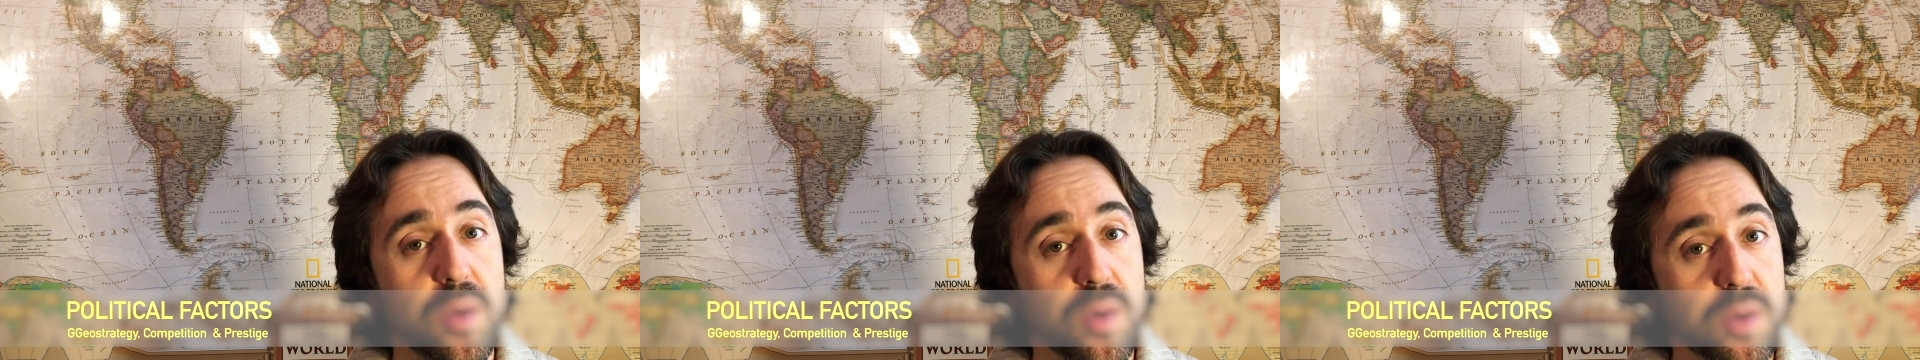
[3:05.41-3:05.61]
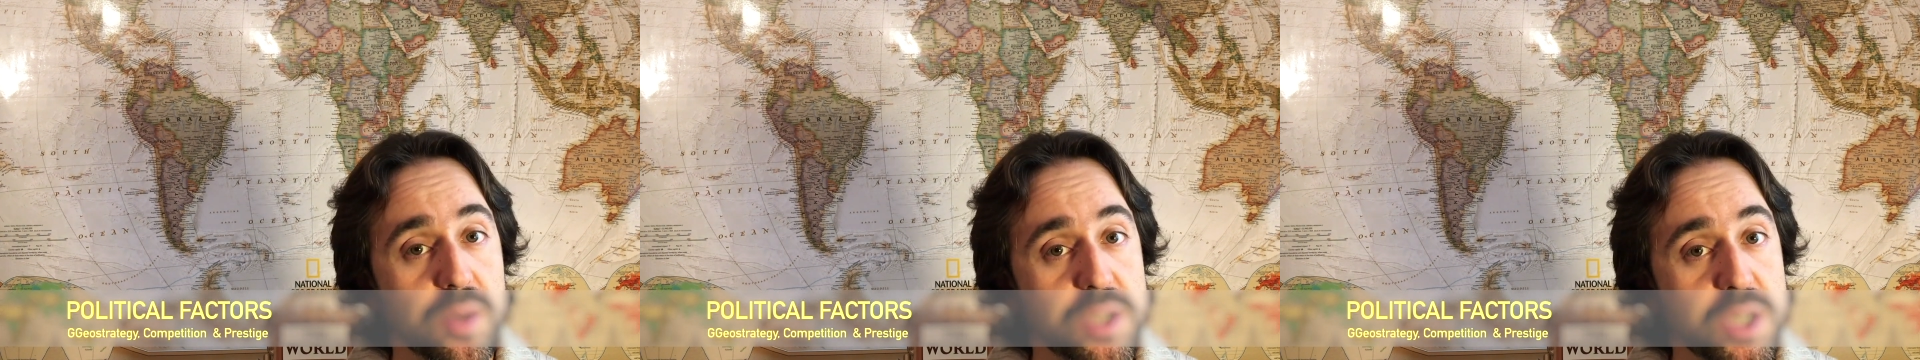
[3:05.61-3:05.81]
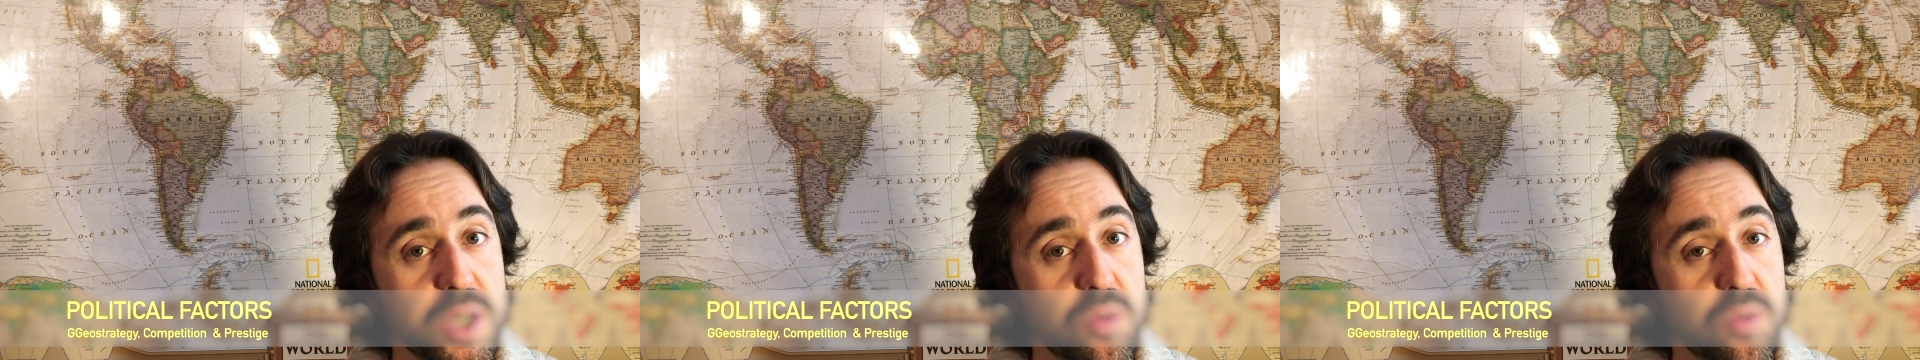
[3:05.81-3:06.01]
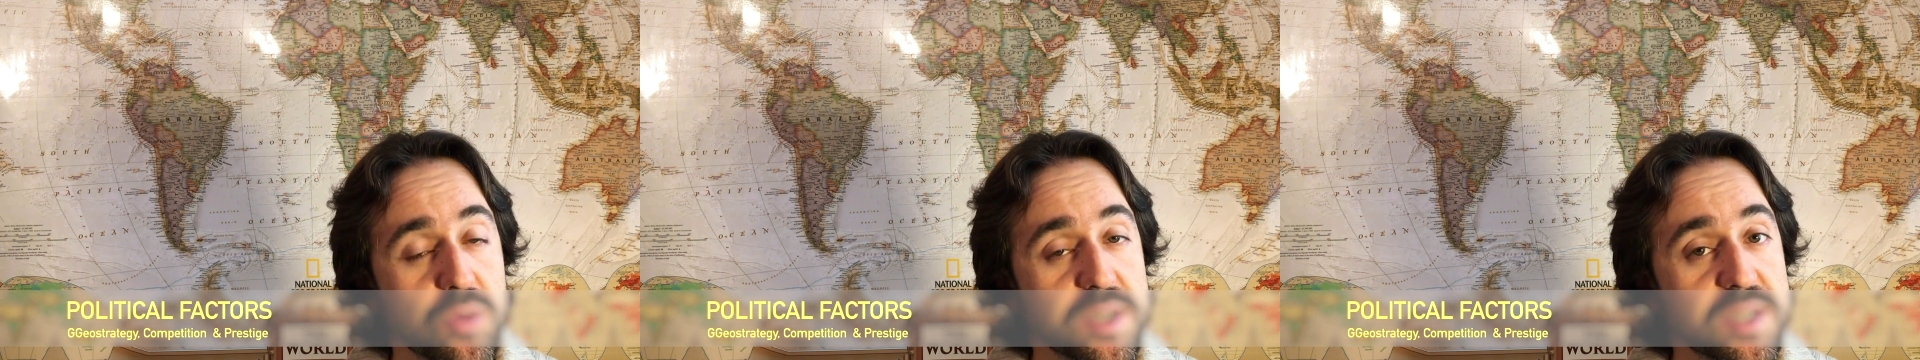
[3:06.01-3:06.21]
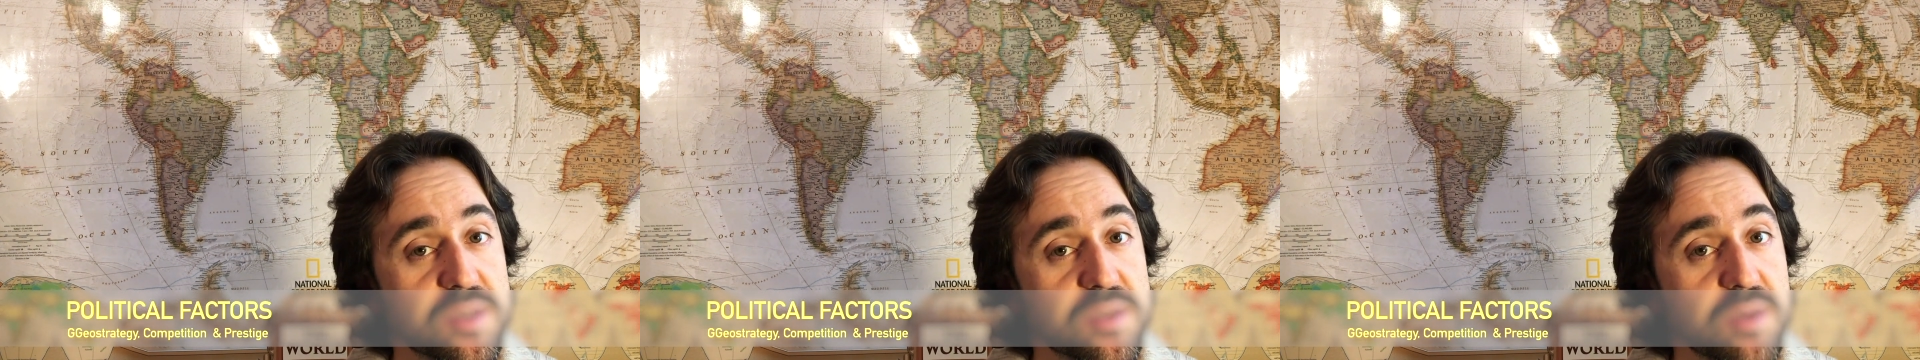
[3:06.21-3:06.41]

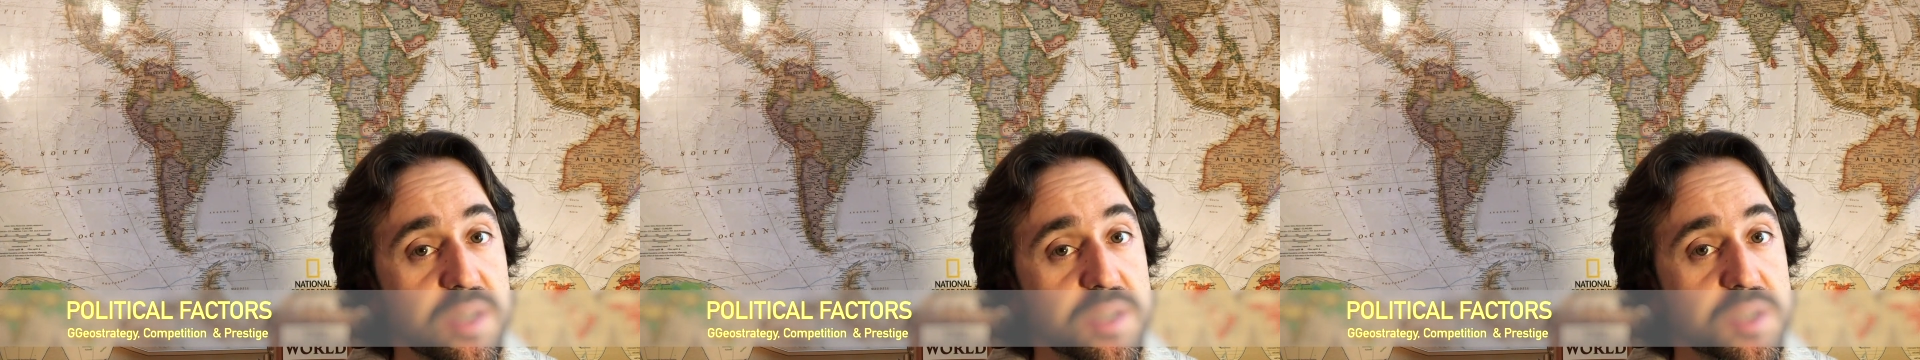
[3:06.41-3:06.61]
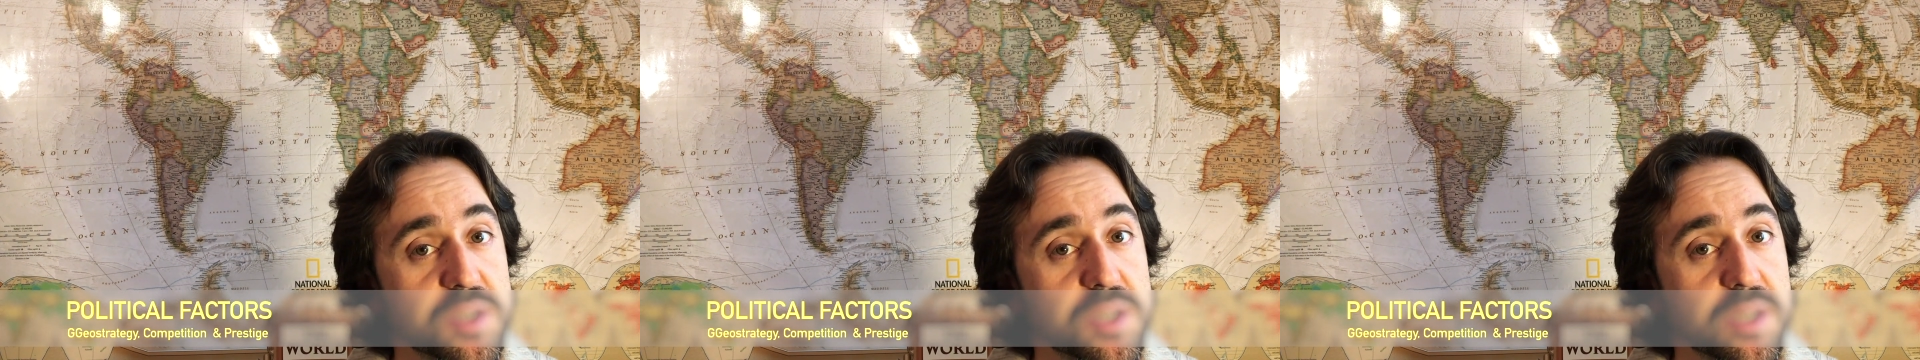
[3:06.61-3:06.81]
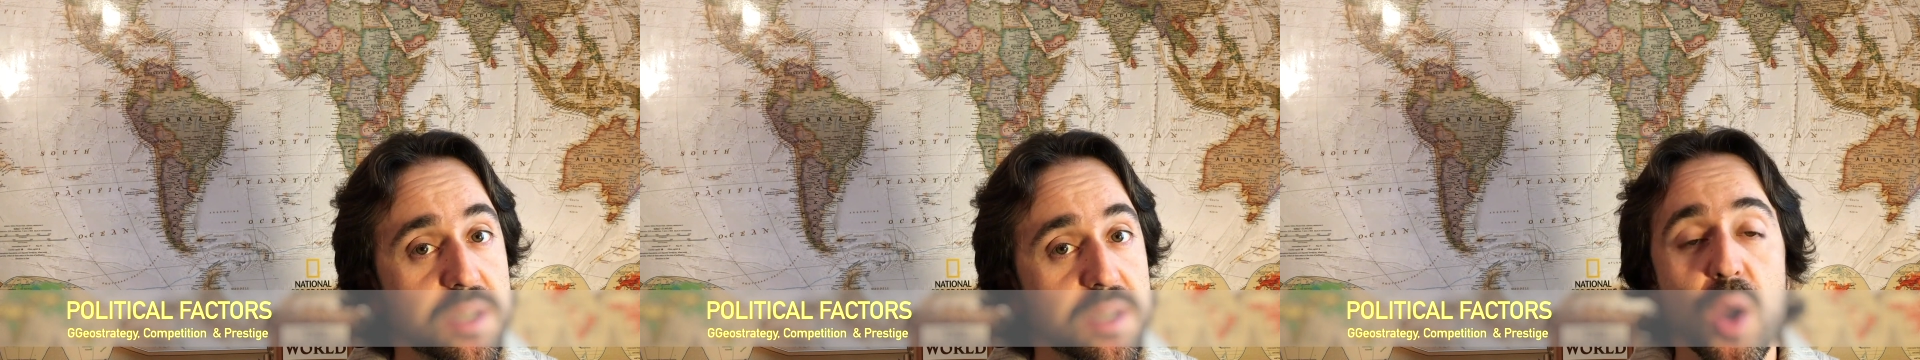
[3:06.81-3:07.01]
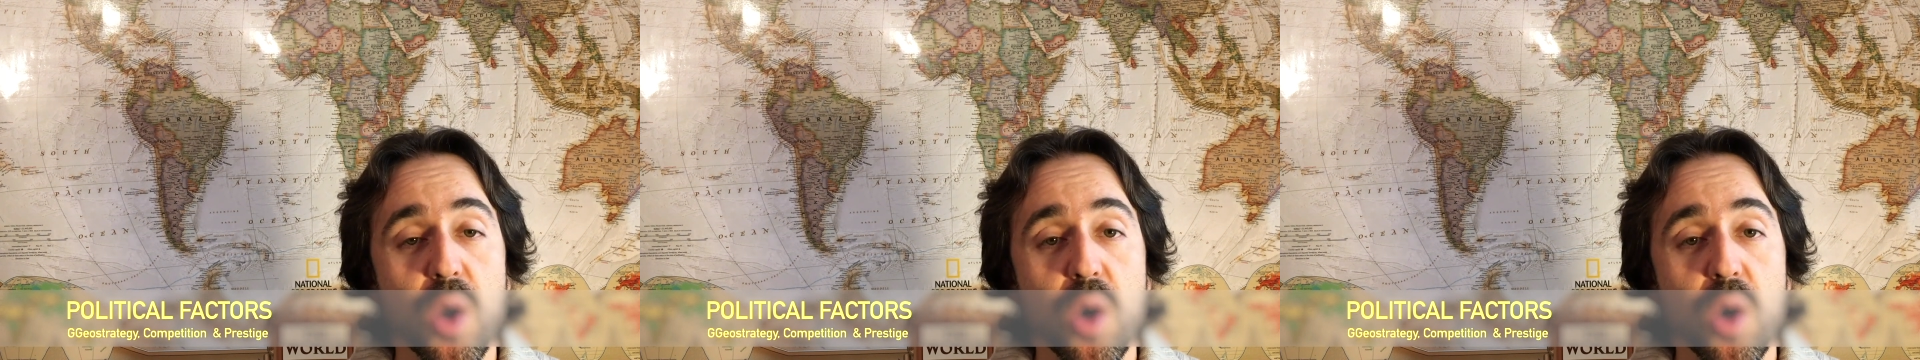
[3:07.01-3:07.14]
geostrategy,